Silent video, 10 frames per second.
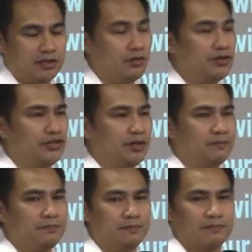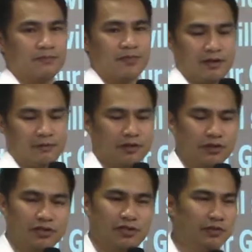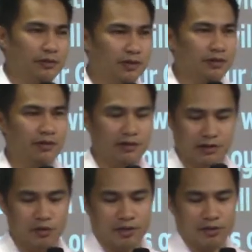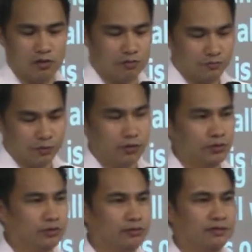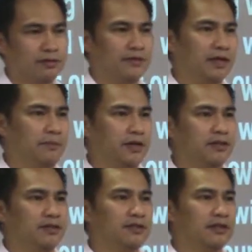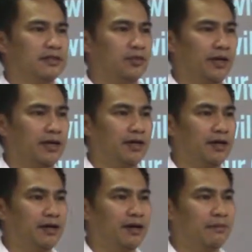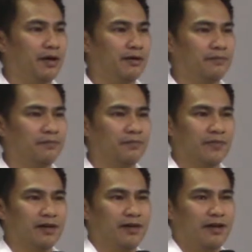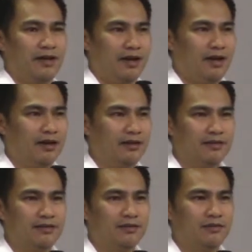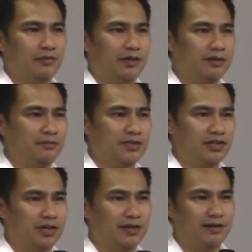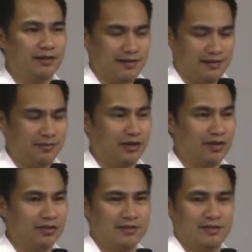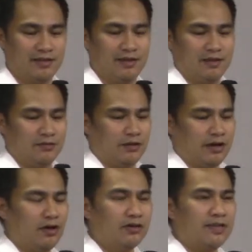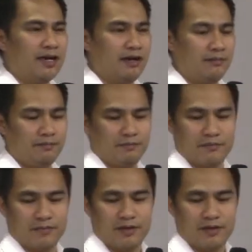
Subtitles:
and worship, because she will be going home for good in the Philippines next week. Amen. And we will miss her, because for a long time